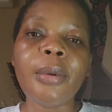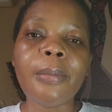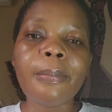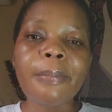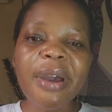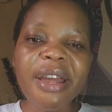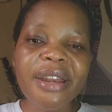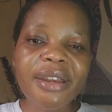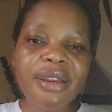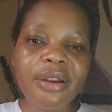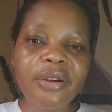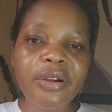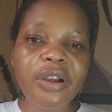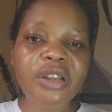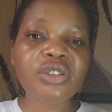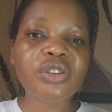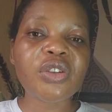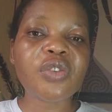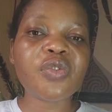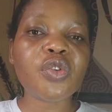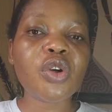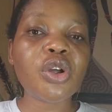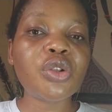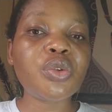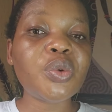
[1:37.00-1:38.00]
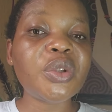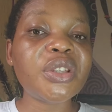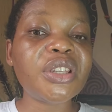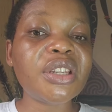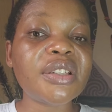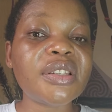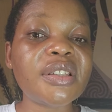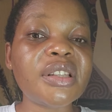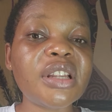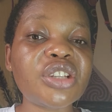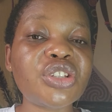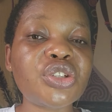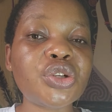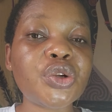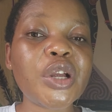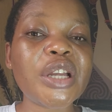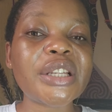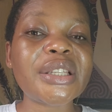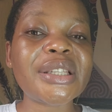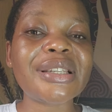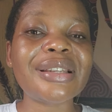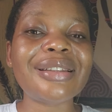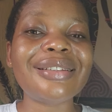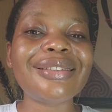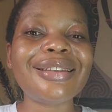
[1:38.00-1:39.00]
by the grace of God, with this natural
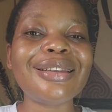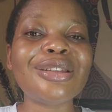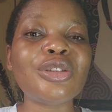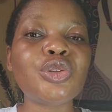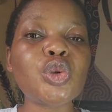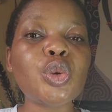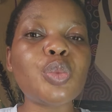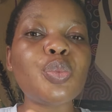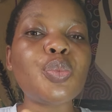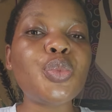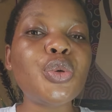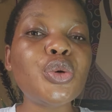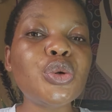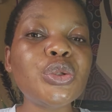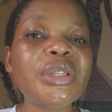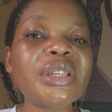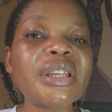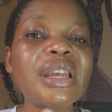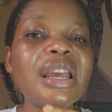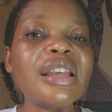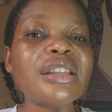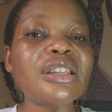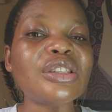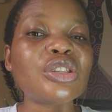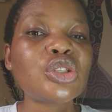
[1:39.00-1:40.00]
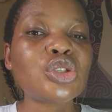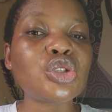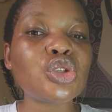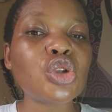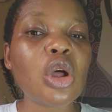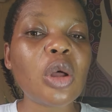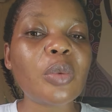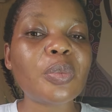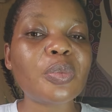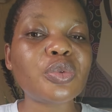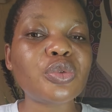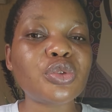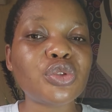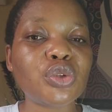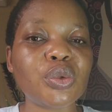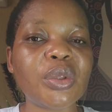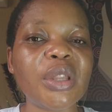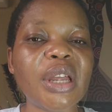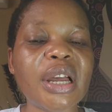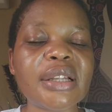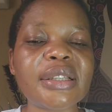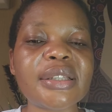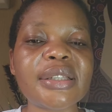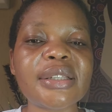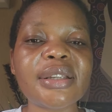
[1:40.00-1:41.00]
thing, it will put a stop to
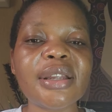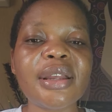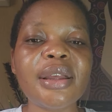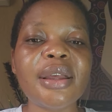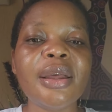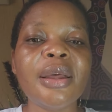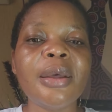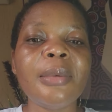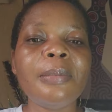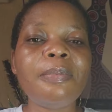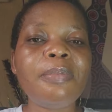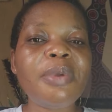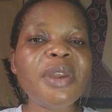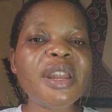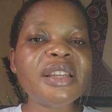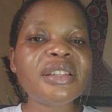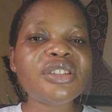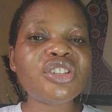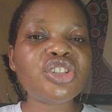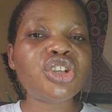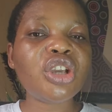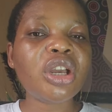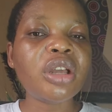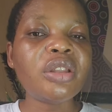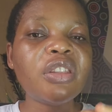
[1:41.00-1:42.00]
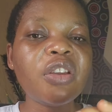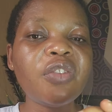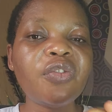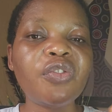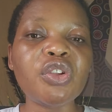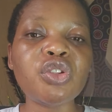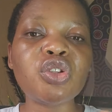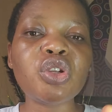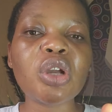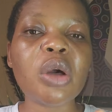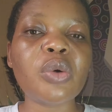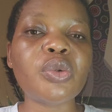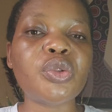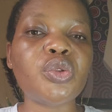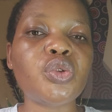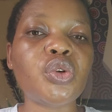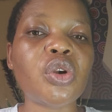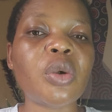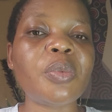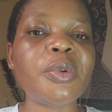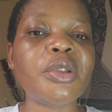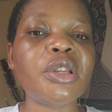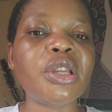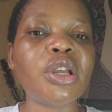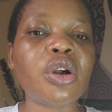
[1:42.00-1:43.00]
that. Please check the video I'll
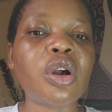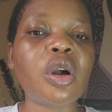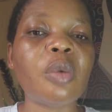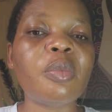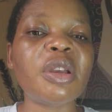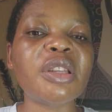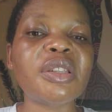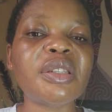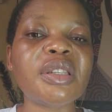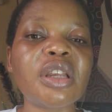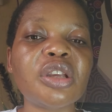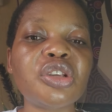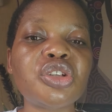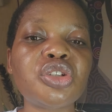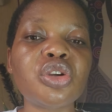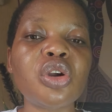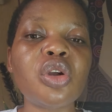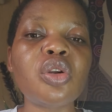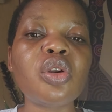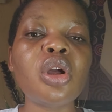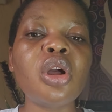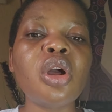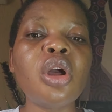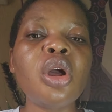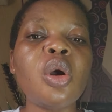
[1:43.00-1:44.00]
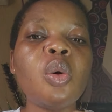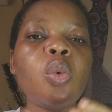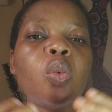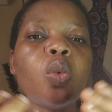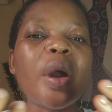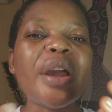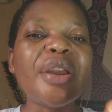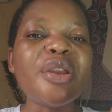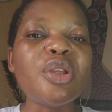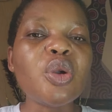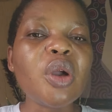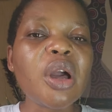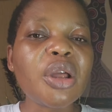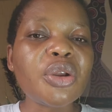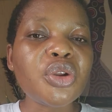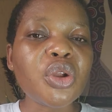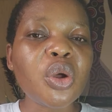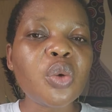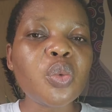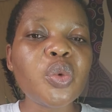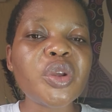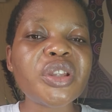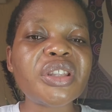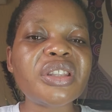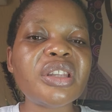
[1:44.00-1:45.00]
drop in the comment section. When you are
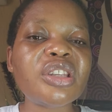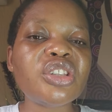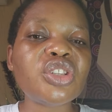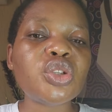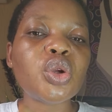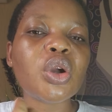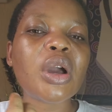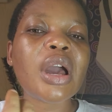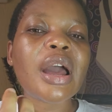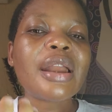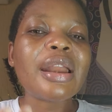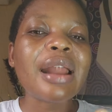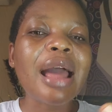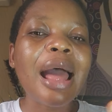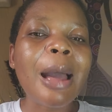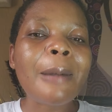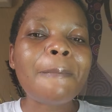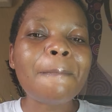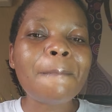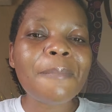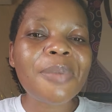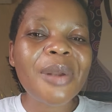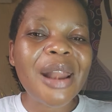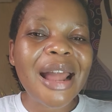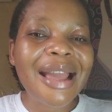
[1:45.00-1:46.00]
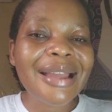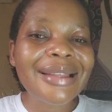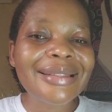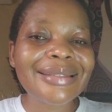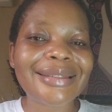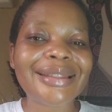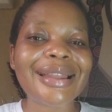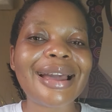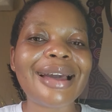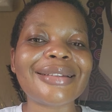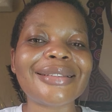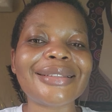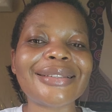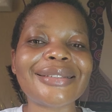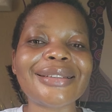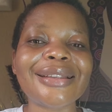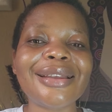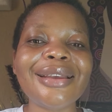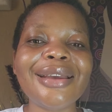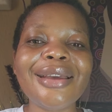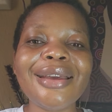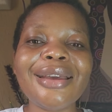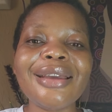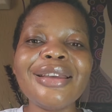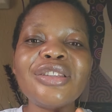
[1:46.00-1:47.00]
done with this, you can apply that.
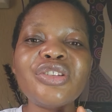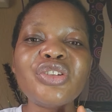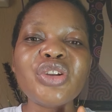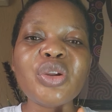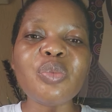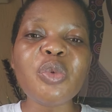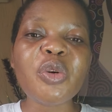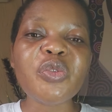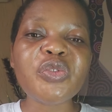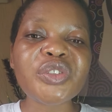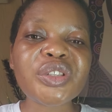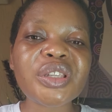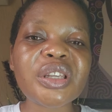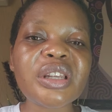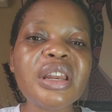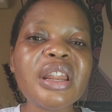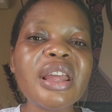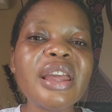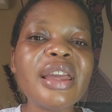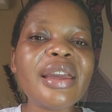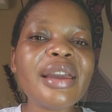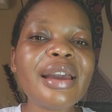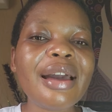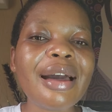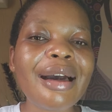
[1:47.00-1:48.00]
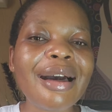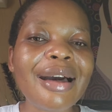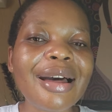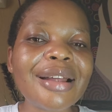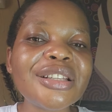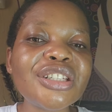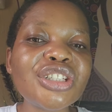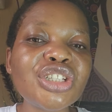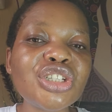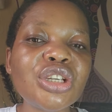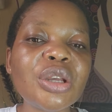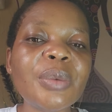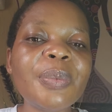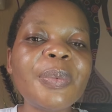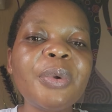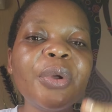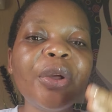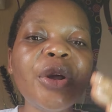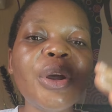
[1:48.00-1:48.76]
It removes delay, hardship.